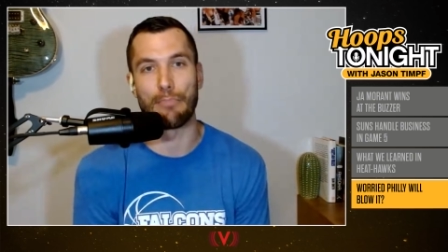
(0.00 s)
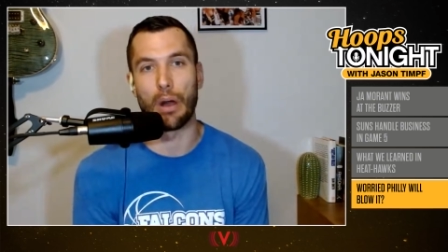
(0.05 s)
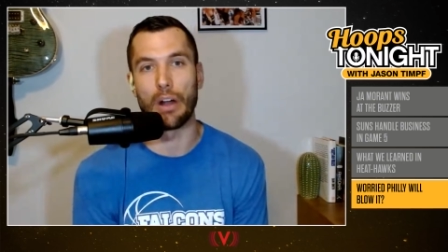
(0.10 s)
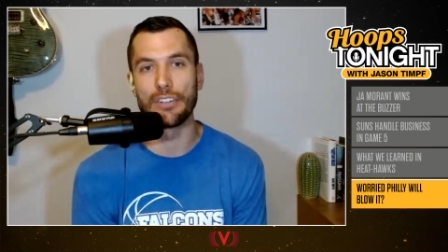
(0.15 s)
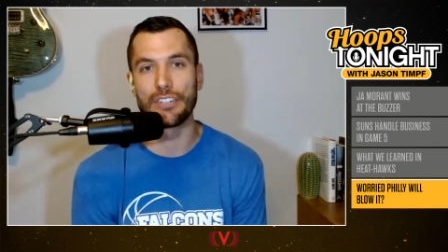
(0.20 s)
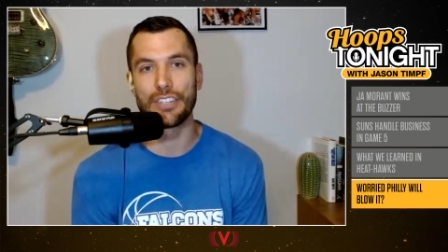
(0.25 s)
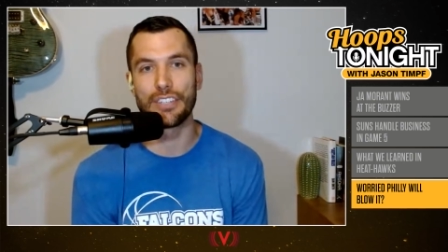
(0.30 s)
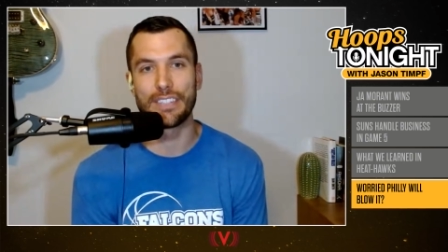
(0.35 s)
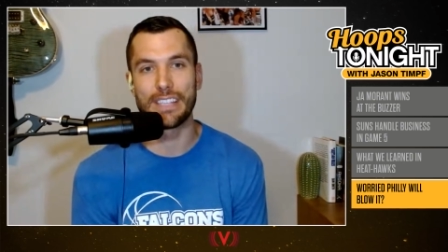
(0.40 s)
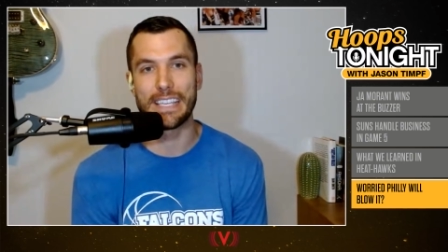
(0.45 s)
and
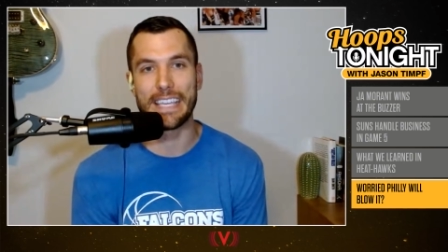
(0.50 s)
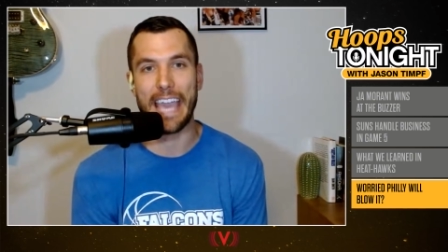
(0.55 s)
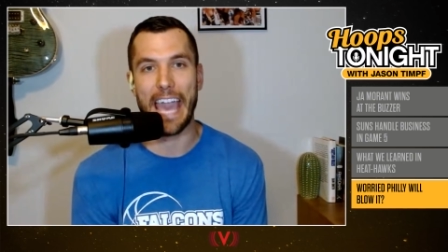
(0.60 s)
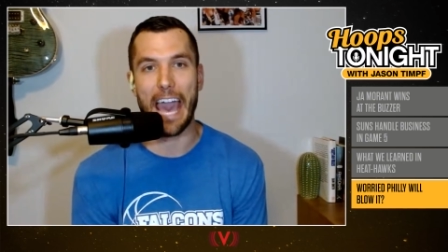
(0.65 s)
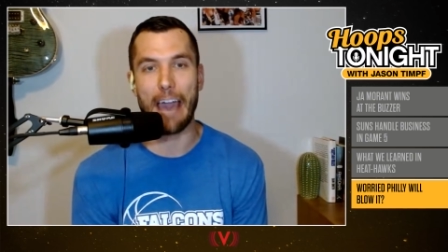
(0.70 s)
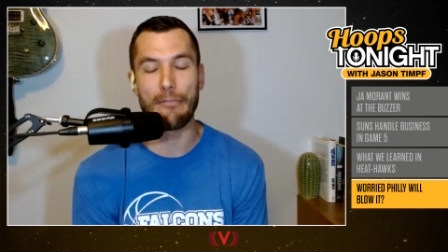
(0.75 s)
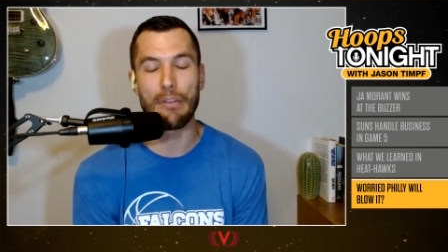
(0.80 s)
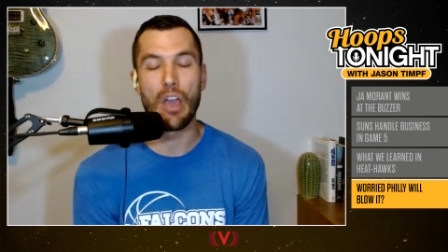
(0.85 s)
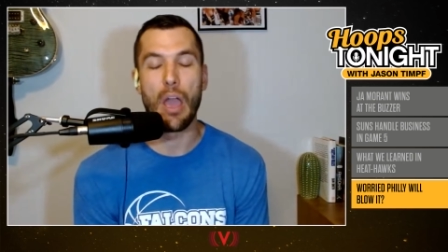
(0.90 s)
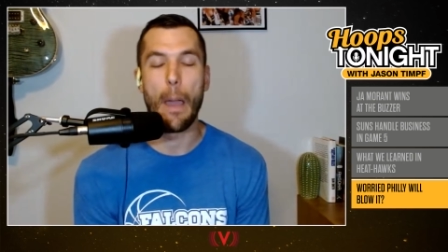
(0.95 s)
punches the
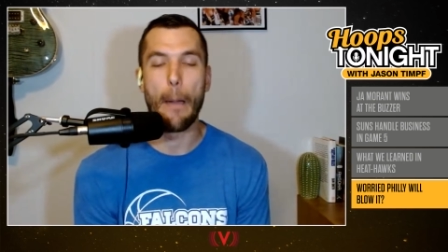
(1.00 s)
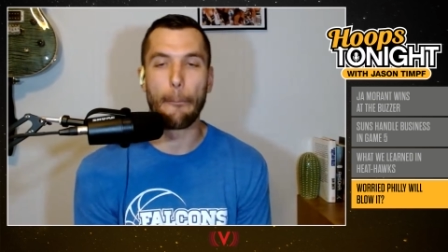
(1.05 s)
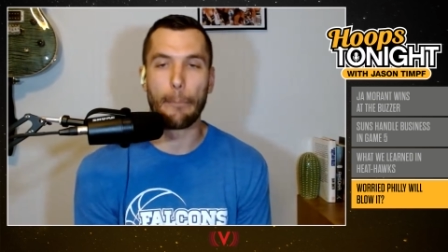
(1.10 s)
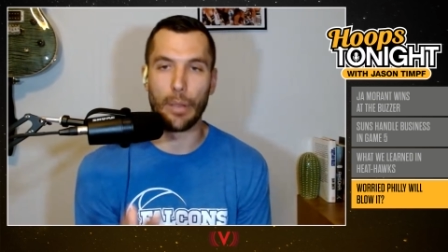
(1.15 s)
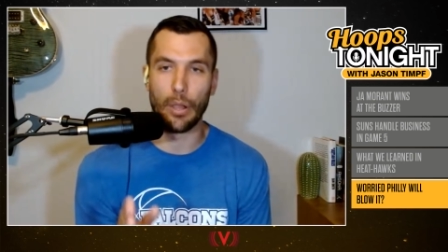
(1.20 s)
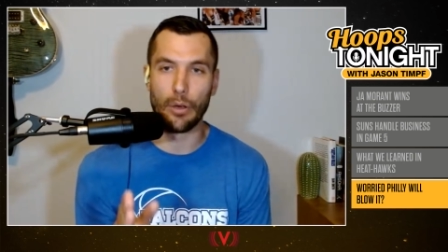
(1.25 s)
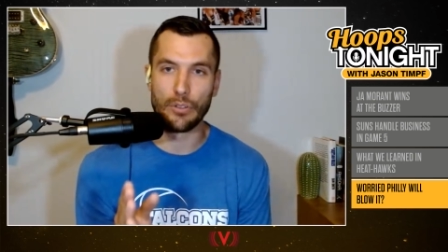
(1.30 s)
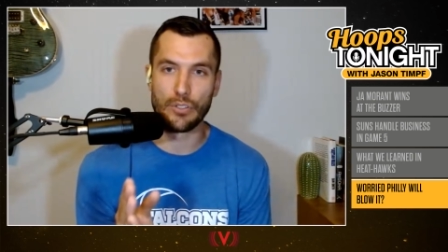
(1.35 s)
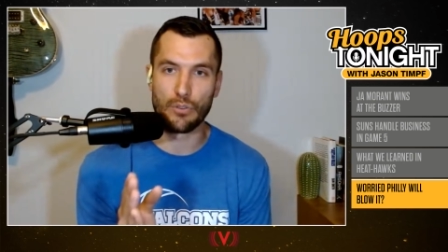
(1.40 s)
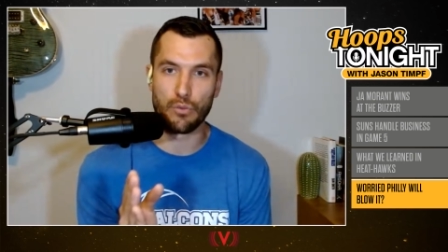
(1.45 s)
gap,
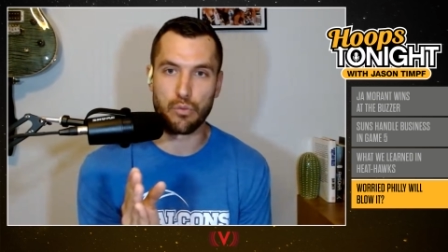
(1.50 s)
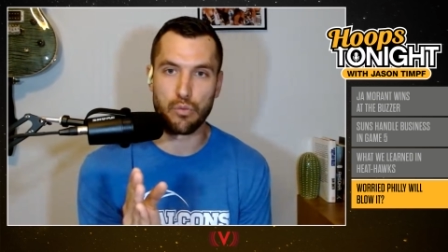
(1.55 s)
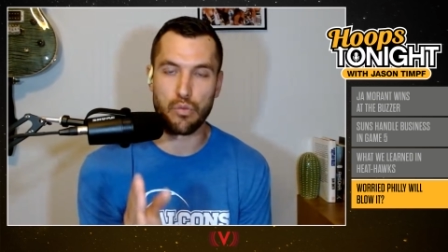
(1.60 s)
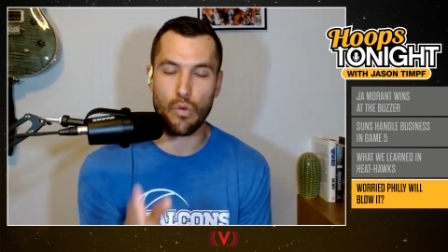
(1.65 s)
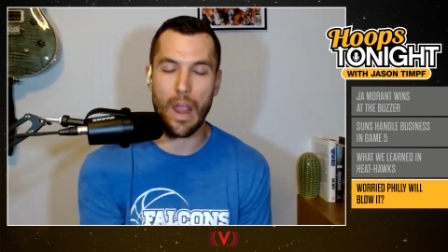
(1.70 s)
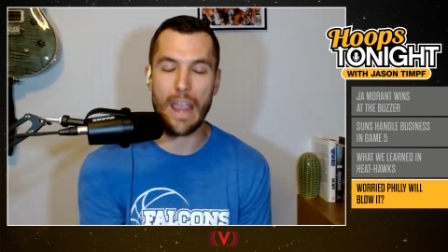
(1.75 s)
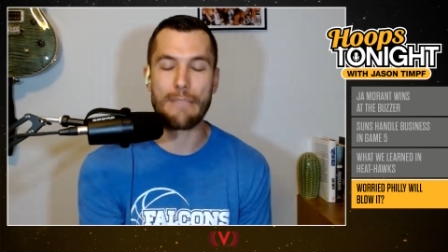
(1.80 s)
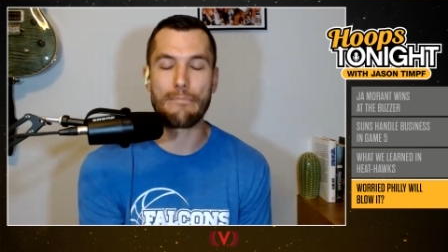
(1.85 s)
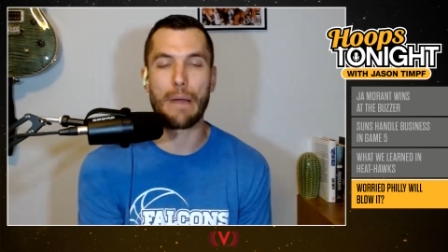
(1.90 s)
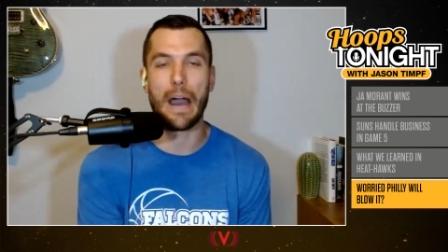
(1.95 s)
blows
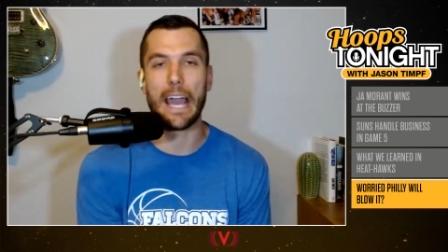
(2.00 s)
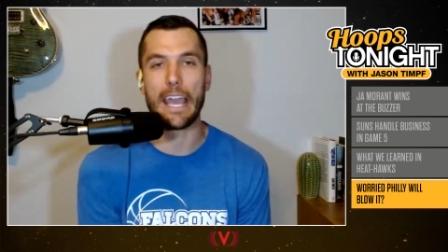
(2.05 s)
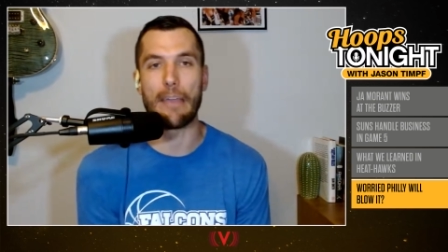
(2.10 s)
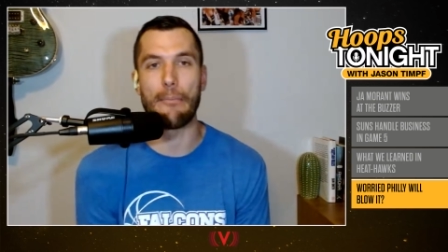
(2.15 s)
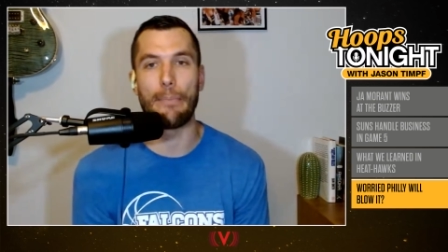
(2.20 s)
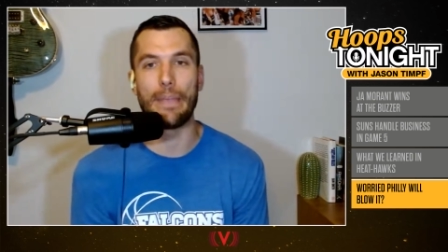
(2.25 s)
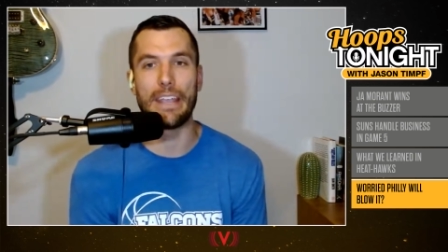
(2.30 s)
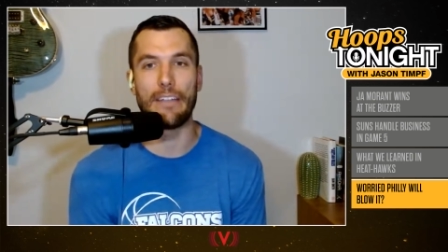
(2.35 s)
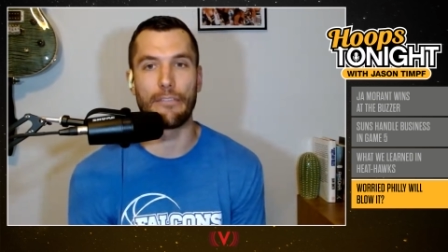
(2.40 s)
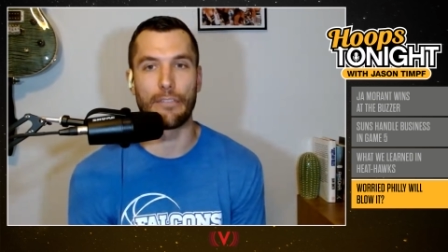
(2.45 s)
right by
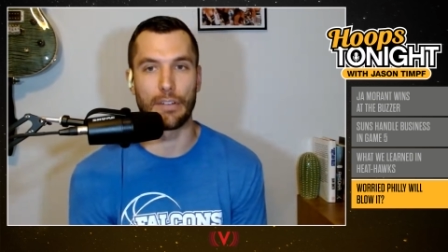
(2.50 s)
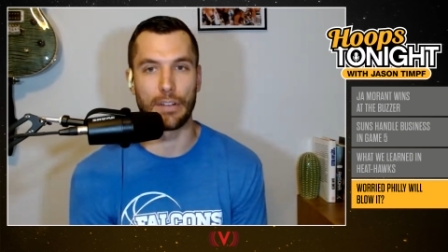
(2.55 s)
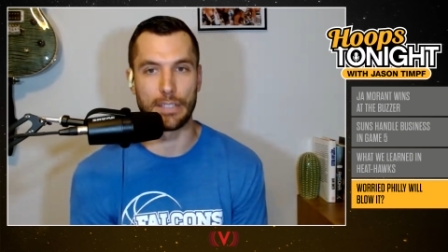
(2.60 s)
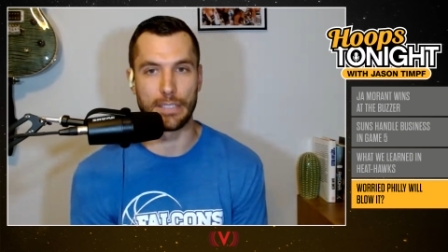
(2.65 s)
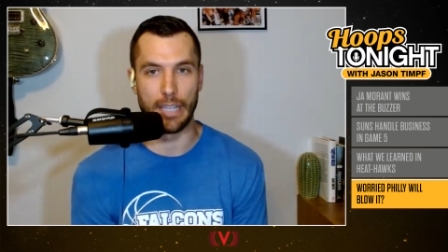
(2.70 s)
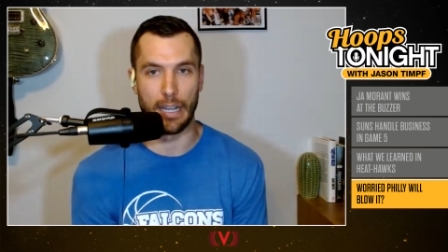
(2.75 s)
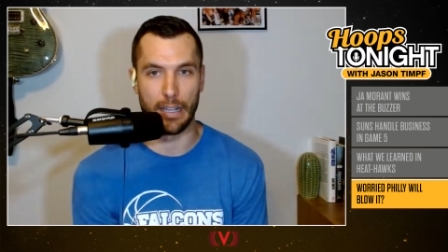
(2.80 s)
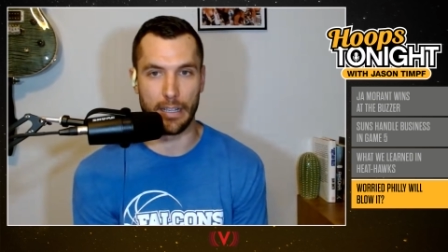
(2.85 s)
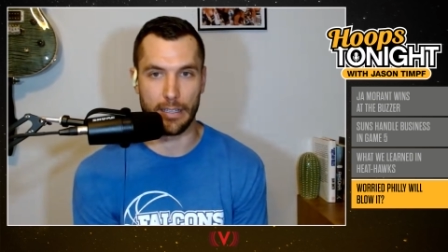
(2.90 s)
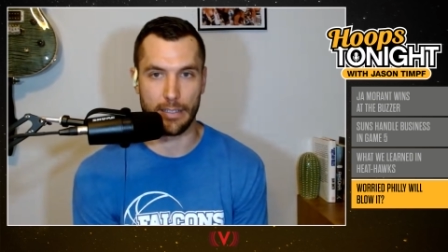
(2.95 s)
Embiid for
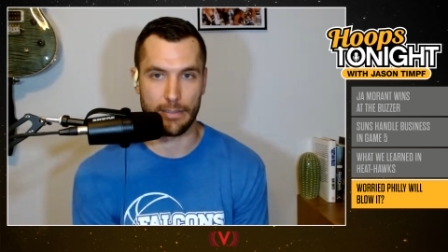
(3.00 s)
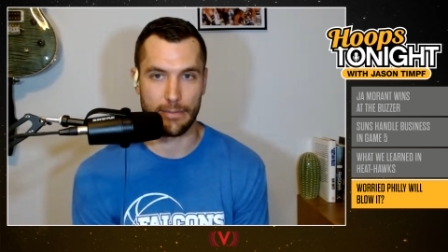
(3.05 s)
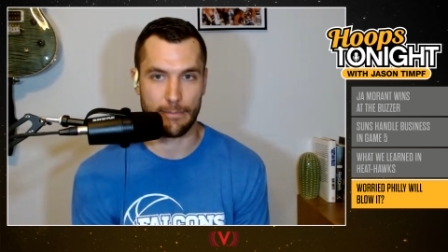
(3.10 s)
a dunk.